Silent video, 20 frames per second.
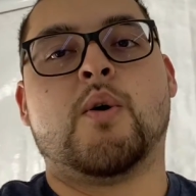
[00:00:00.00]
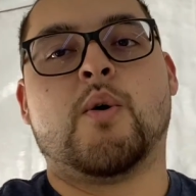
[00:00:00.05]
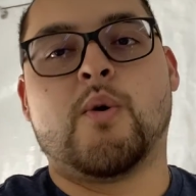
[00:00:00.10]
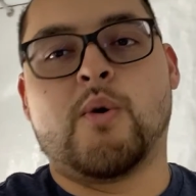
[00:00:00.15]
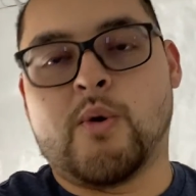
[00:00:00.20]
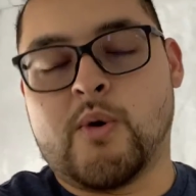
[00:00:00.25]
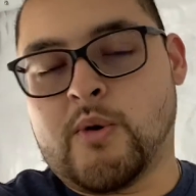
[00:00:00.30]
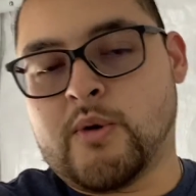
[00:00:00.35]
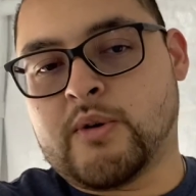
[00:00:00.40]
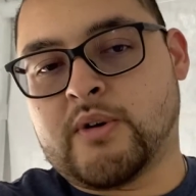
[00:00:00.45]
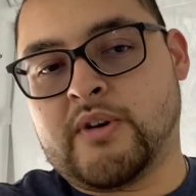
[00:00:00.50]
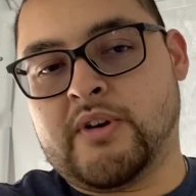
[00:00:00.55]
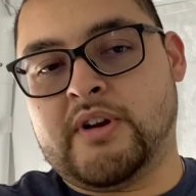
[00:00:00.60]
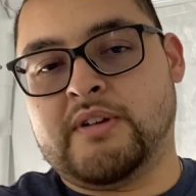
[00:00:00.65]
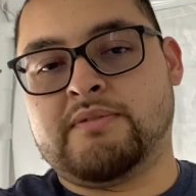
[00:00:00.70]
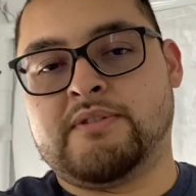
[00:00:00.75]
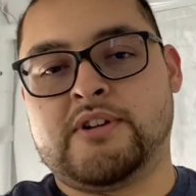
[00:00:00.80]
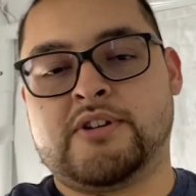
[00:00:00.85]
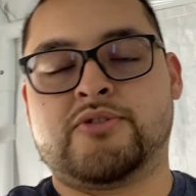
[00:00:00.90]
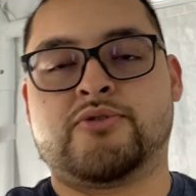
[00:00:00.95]
or
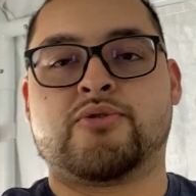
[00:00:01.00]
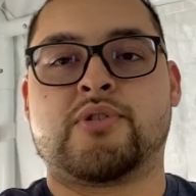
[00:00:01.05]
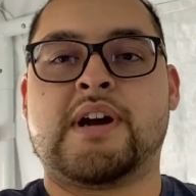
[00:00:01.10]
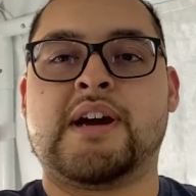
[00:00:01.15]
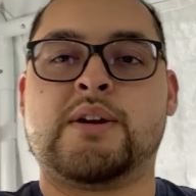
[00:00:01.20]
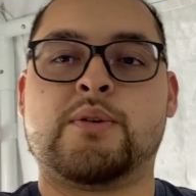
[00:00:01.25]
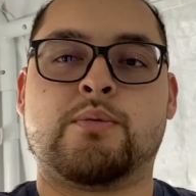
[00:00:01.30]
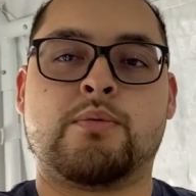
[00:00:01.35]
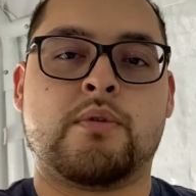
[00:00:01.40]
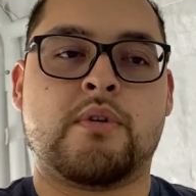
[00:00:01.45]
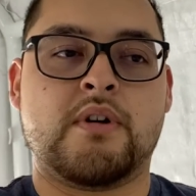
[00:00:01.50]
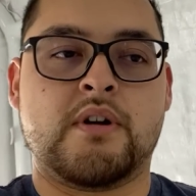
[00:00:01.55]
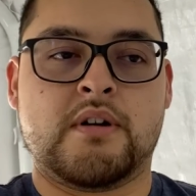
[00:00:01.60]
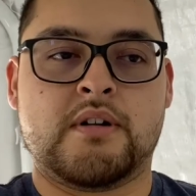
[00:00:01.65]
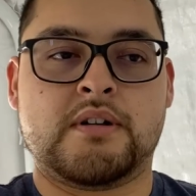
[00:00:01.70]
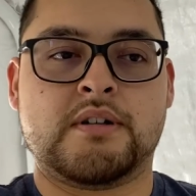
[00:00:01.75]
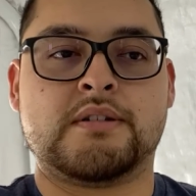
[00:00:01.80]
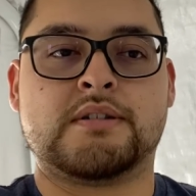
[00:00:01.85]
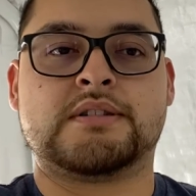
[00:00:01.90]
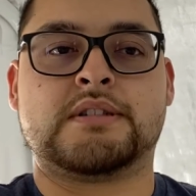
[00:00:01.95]
if they're dried
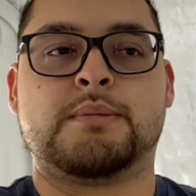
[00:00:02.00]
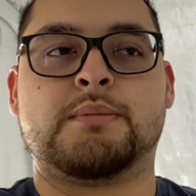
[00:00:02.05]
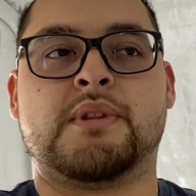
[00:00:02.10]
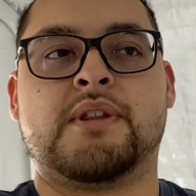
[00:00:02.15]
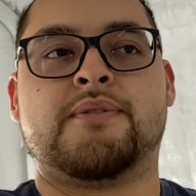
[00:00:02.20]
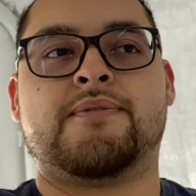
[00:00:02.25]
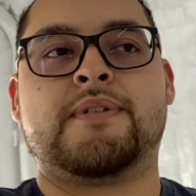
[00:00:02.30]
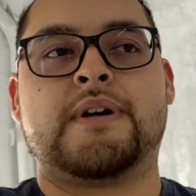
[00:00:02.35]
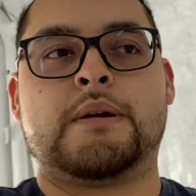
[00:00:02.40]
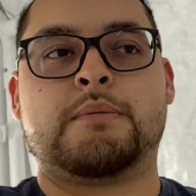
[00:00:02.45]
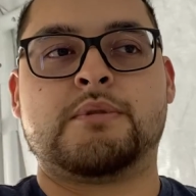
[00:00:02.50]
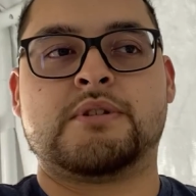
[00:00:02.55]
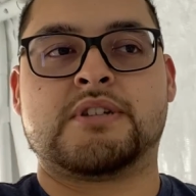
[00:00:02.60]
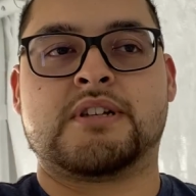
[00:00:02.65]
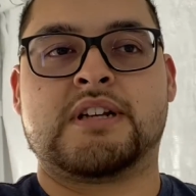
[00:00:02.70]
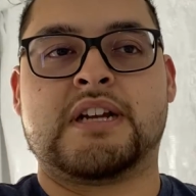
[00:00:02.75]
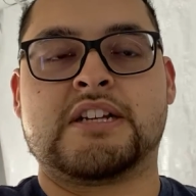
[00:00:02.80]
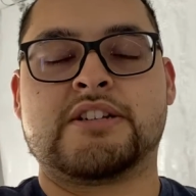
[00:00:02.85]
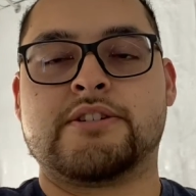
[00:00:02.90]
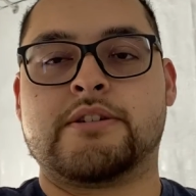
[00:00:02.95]
wrong, some of the fibers
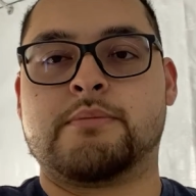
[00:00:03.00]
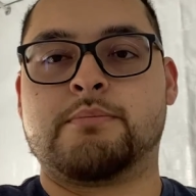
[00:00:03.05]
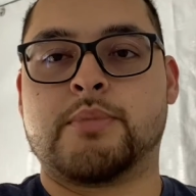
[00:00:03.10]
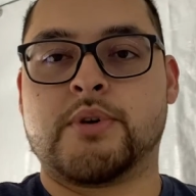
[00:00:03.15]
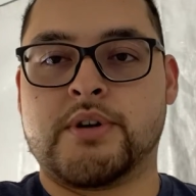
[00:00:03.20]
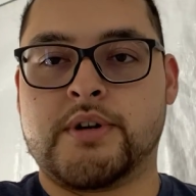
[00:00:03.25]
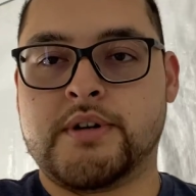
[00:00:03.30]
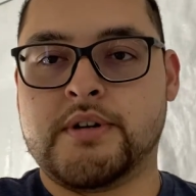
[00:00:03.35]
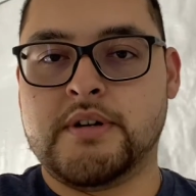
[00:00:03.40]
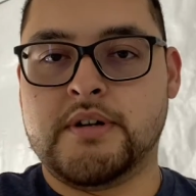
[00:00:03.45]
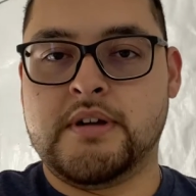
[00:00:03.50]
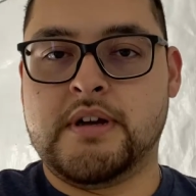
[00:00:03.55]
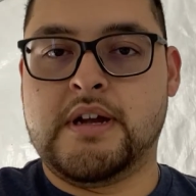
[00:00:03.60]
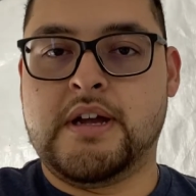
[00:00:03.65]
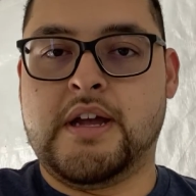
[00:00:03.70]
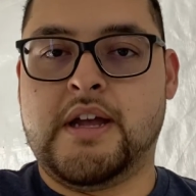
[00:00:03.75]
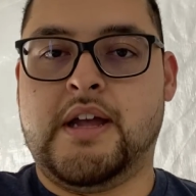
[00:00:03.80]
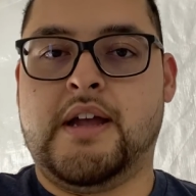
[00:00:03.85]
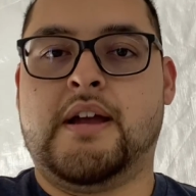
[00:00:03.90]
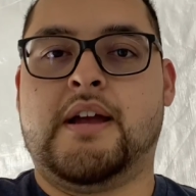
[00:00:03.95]
can actually burn
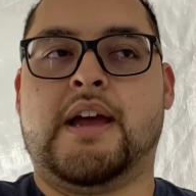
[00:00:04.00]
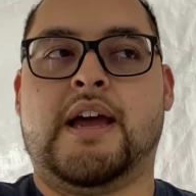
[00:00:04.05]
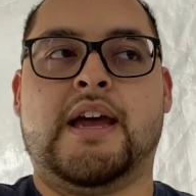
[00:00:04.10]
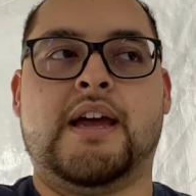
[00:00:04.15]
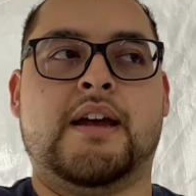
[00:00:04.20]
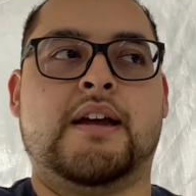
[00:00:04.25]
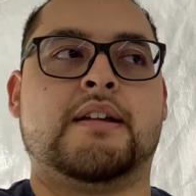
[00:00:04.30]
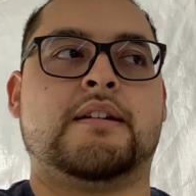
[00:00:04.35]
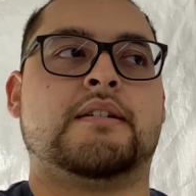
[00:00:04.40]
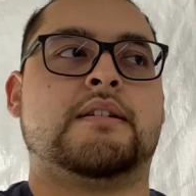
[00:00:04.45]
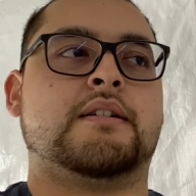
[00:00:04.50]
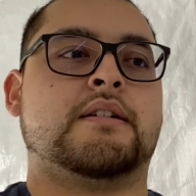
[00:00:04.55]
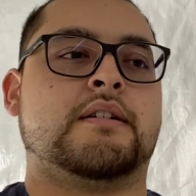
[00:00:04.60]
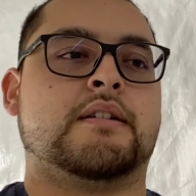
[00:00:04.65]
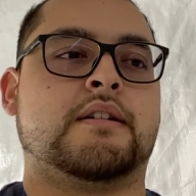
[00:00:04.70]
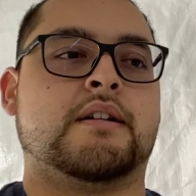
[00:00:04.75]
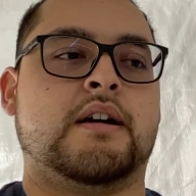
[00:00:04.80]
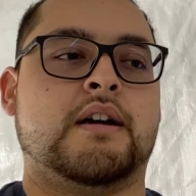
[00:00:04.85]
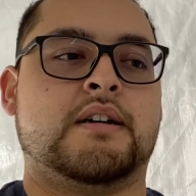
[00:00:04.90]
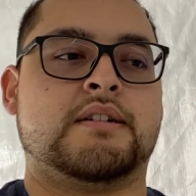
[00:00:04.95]
and
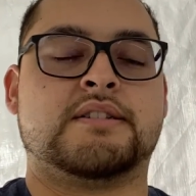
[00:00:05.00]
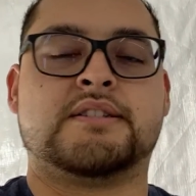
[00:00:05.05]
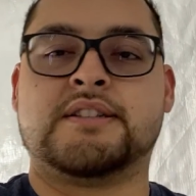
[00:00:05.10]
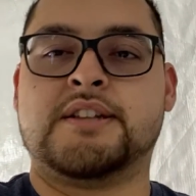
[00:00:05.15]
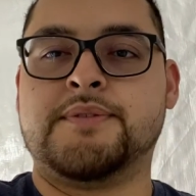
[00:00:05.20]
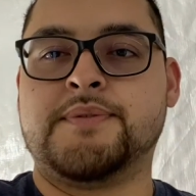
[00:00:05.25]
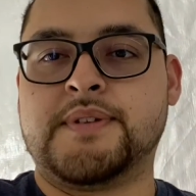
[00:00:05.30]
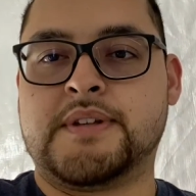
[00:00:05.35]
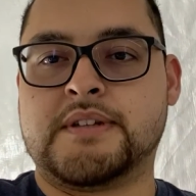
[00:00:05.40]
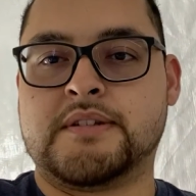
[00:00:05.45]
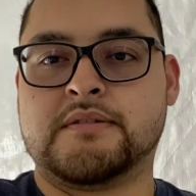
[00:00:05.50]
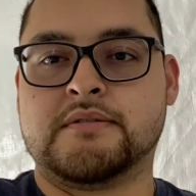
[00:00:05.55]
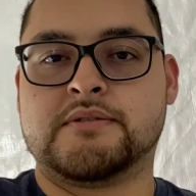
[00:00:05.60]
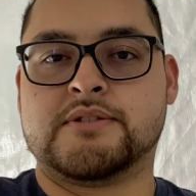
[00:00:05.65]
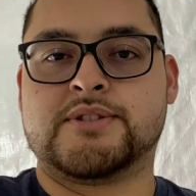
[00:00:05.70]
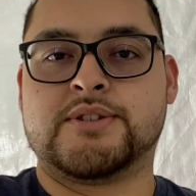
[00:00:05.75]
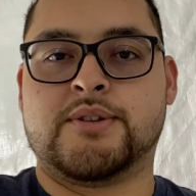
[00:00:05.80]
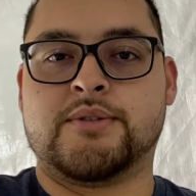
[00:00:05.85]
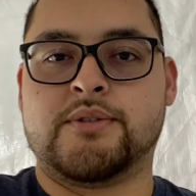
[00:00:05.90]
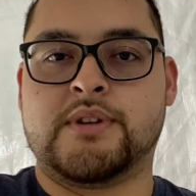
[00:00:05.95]
stiffen.
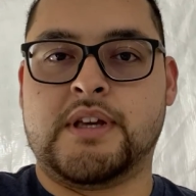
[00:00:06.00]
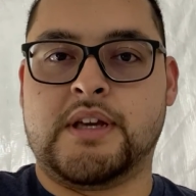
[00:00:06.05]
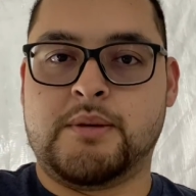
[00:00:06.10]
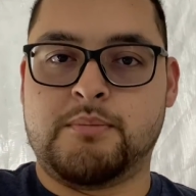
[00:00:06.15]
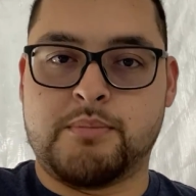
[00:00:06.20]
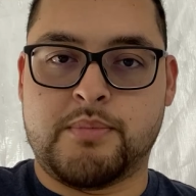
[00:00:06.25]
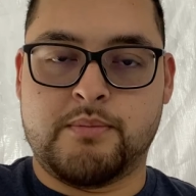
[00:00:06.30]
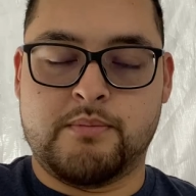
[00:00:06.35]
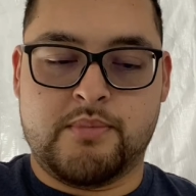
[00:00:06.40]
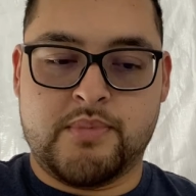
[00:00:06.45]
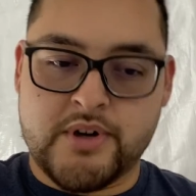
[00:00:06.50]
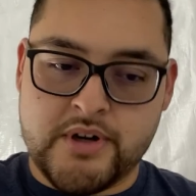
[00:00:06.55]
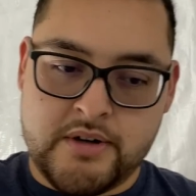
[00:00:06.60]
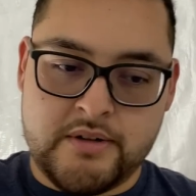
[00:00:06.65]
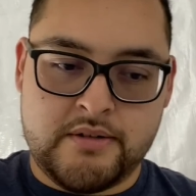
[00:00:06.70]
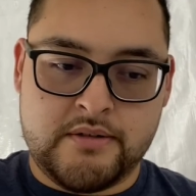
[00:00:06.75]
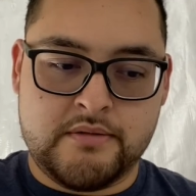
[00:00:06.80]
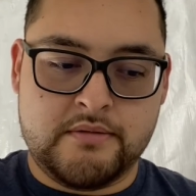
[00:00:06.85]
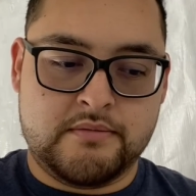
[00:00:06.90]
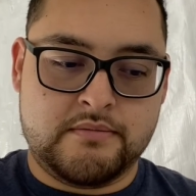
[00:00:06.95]
So they
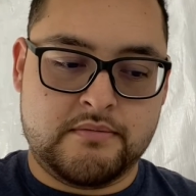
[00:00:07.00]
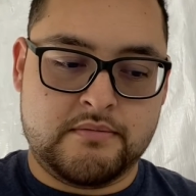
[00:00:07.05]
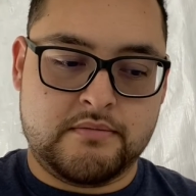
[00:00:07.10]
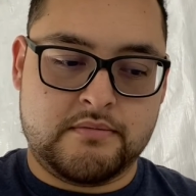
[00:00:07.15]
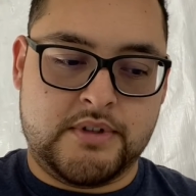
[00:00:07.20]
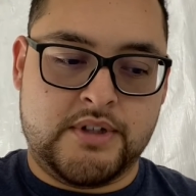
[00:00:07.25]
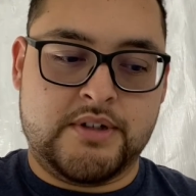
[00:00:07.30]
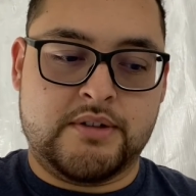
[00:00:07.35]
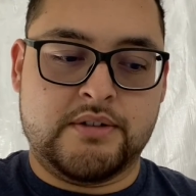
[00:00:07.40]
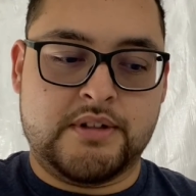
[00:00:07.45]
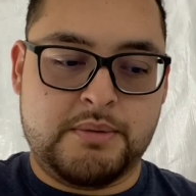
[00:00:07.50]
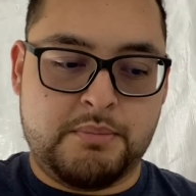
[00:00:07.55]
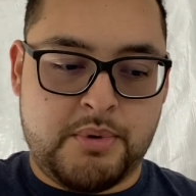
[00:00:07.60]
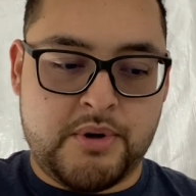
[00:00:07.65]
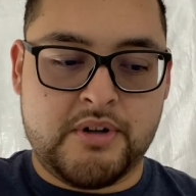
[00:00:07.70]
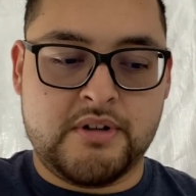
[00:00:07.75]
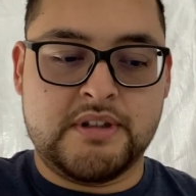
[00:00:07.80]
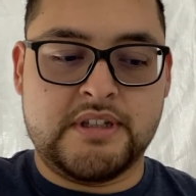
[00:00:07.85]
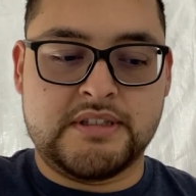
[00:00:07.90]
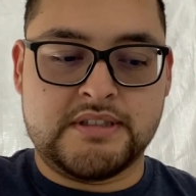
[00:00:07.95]
burn,
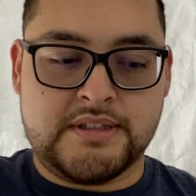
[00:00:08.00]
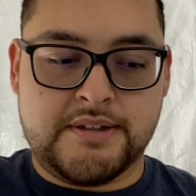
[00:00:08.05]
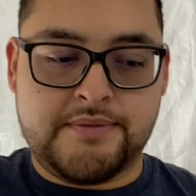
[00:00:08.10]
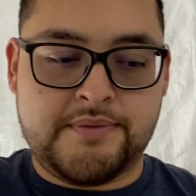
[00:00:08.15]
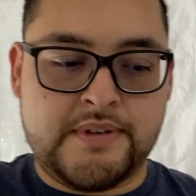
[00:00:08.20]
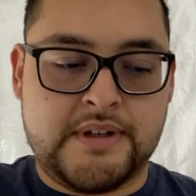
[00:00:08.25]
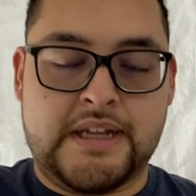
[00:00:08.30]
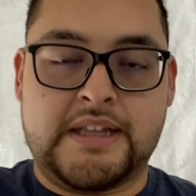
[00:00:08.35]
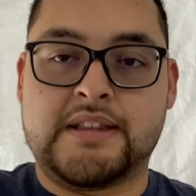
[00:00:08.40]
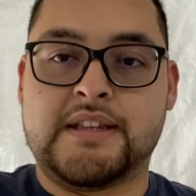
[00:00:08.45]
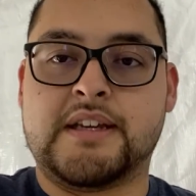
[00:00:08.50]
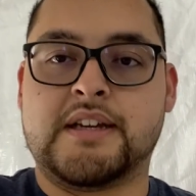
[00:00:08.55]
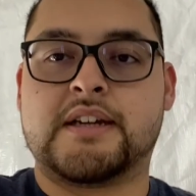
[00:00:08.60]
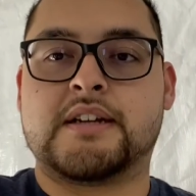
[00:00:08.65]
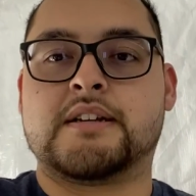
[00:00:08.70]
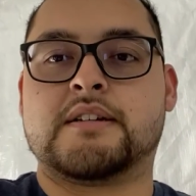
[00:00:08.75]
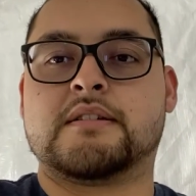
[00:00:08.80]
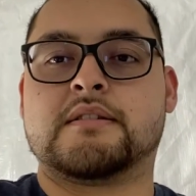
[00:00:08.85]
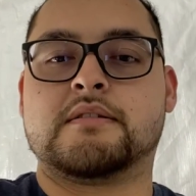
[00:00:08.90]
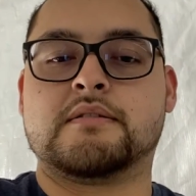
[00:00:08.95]
they stiffen, and they
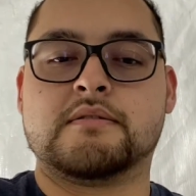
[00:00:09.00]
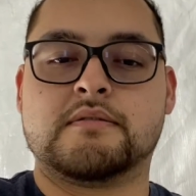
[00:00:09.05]
can